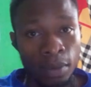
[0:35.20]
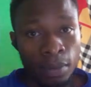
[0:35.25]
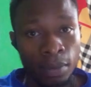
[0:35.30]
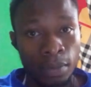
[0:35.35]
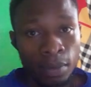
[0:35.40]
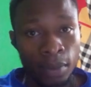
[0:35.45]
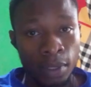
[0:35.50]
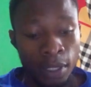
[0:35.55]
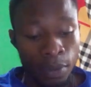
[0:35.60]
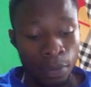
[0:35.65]

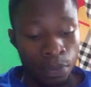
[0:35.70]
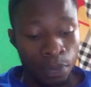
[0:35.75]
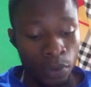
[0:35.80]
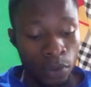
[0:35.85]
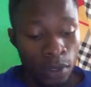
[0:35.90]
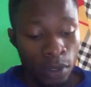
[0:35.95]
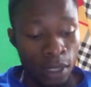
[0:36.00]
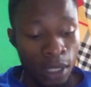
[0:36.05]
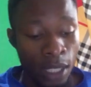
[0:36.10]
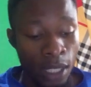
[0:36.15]
input
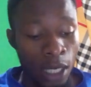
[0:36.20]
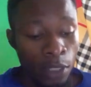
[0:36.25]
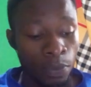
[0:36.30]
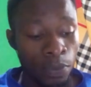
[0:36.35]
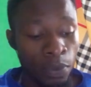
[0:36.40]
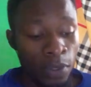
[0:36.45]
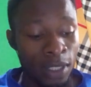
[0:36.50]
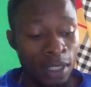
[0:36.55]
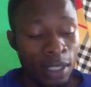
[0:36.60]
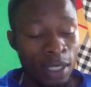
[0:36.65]
and output
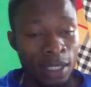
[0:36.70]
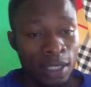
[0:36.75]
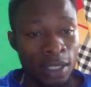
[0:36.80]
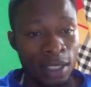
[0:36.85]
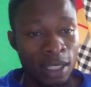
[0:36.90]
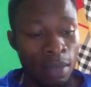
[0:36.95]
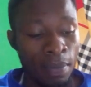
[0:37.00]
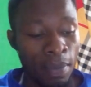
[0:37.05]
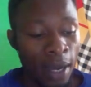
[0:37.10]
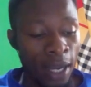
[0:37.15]
system
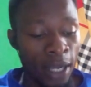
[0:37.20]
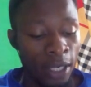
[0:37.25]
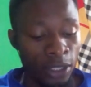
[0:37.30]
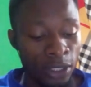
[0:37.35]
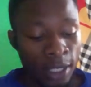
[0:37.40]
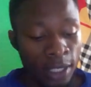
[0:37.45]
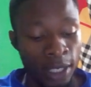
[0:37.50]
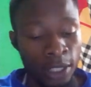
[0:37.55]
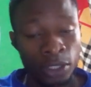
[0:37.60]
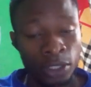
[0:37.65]

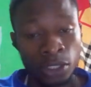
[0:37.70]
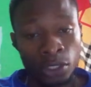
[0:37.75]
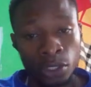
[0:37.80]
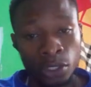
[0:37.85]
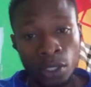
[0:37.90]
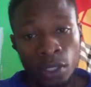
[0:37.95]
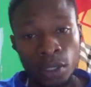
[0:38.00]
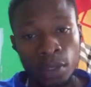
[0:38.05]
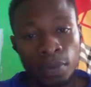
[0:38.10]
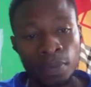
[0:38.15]
architecture.
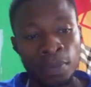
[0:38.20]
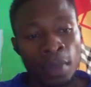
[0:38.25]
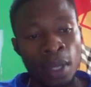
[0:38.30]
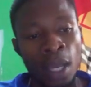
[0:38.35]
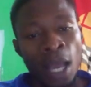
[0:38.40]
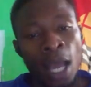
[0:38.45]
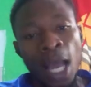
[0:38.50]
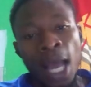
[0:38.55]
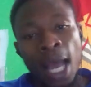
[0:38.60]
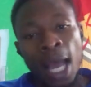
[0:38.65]

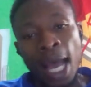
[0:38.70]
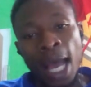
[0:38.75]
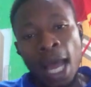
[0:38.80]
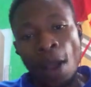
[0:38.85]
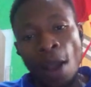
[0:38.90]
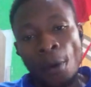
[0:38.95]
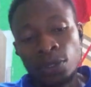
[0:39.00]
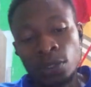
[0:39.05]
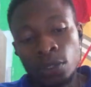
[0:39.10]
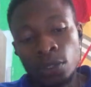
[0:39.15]
I also
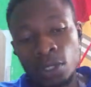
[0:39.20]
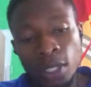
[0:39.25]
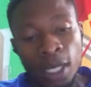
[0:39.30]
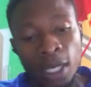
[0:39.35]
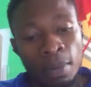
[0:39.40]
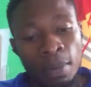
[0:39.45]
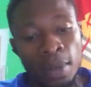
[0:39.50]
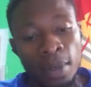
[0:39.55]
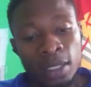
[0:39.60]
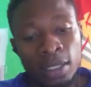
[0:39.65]
talk
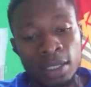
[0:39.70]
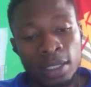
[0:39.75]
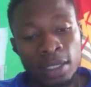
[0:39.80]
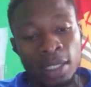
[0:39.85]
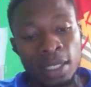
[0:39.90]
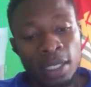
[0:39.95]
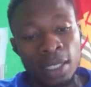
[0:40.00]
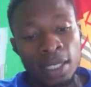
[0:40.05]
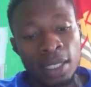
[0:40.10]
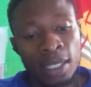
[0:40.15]
about
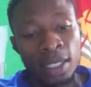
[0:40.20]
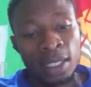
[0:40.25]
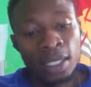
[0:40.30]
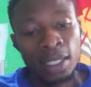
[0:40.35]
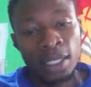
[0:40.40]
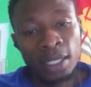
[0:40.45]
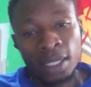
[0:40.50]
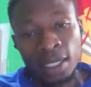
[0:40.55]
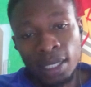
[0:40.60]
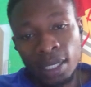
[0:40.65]
the
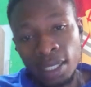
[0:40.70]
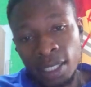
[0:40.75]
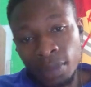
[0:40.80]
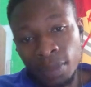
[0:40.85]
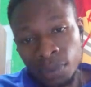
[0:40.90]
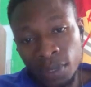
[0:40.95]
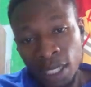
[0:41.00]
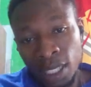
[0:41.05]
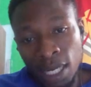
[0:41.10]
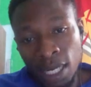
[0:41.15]
input
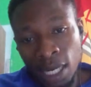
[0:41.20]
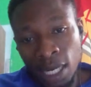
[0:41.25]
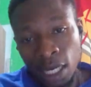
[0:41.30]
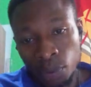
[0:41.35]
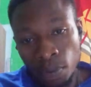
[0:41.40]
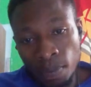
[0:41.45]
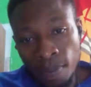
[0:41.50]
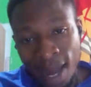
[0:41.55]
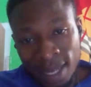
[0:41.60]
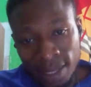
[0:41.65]
and output
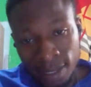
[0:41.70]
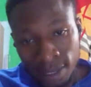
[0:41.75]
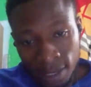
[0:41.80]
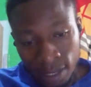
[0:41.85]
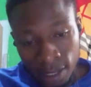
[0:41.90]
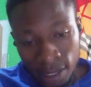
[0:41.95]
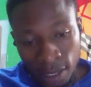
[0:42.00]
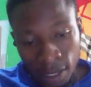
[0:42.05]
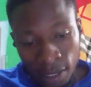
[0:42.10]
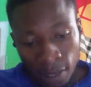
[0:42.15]
bus
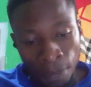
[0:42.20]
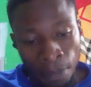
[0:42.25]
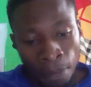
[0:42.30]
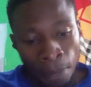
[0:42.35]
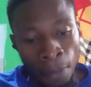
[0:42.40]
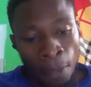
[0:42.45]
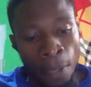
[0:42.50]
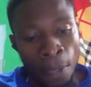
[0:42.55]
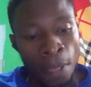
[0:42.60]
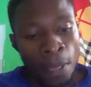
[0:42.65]

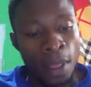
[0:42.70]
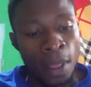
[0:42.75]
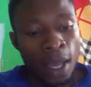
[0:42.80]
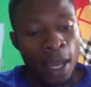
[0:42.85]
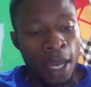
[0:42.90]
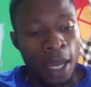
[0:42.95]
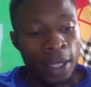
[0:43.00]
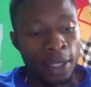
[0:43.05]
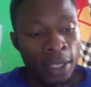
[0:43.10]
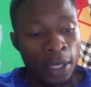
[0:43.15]

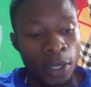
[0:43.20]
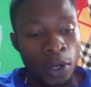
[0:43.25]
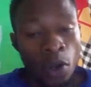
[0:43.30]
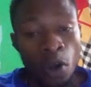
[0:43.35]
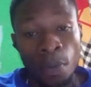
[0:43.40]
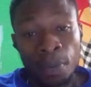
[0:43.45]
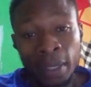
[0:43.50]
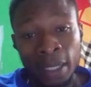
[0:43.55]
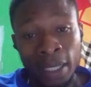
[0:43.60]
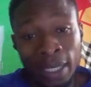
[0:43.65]
and the
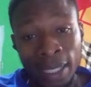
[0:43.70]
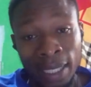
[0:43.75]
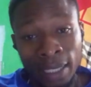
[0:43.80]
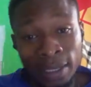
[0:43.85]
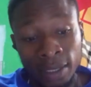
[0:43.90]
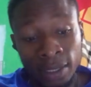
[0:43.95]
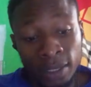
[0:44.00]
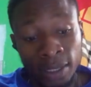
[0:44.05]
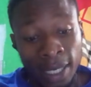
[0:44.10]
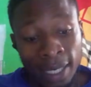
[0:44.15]
communication
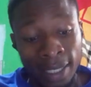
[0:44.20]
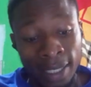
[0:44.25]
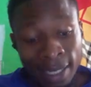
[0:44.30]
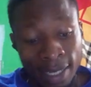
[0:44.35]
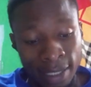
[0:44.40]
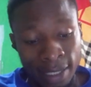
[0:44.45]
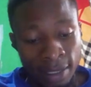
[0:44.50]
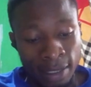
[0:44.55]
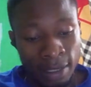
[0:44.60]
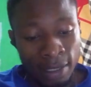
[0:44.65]

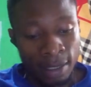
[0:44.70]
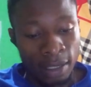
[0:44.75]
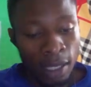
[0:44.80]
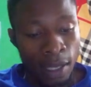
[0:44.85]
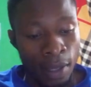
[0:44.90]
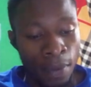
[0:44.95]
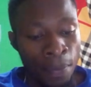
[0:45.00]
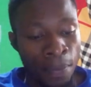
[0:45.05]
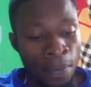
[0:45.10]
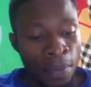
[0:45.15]
techniques.
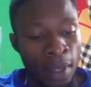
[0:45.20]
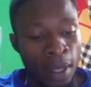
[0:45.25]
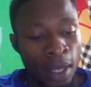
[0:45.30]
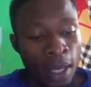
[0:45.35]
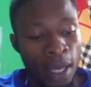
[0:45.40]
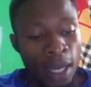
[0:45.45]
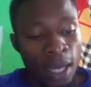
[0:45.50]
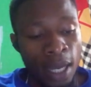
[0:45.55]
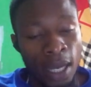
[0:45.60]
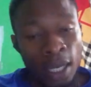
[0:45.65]

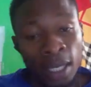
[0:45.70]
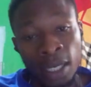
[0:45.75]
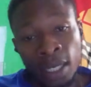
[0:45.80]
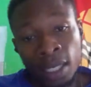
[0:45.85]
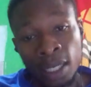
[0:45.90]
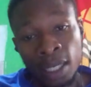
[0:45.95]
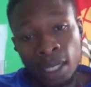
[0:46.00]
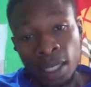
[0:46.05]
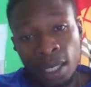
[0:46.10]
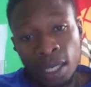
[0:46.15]
And
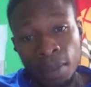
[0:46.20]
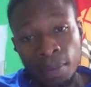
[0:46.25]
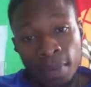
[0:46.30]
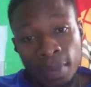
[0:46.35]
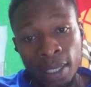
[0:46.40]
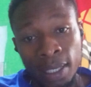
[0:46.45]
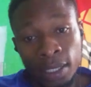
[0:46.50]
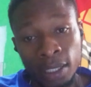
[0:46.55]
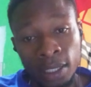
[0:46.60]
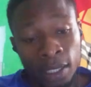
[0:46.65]

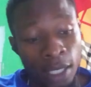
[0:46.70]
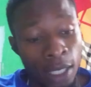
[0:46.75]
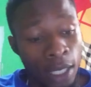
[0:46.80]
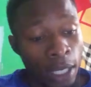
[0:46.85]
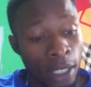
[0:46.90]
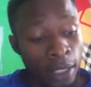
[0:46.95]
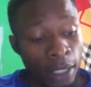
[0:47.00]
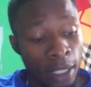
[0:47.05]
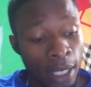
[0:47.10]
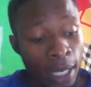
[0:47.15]
the
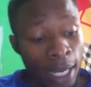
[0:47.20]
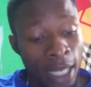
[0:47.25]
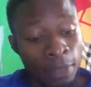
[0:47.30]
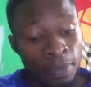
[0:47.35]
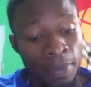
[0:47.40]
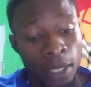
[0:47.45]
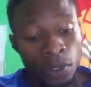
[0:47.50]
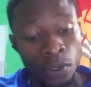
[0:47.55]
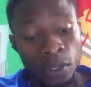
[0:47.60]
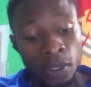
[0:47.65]
last but
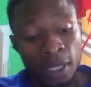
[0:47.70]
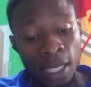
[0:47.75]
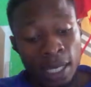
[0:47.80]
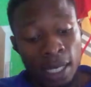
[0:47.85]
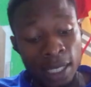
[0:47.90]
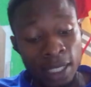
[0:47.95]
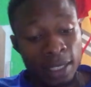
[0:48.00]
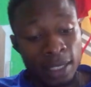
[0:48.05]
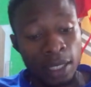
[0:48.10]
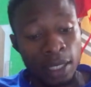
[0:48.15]
not the least,
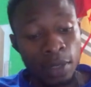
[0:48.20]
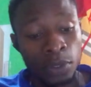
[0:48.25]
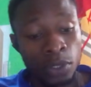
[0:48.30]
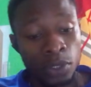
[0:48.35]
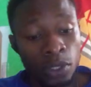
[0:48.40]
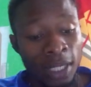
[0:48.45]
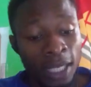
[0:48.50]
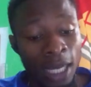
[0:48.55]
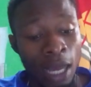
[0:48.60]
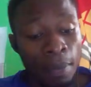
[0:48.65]
I'll be talking
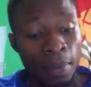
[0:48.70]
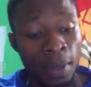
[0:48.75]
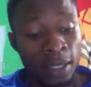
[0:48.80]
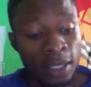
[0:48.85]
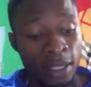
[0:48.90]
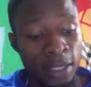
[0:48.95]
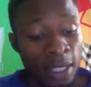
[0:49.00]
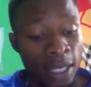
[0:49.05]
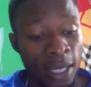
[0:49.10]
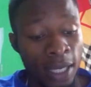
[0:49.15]
about the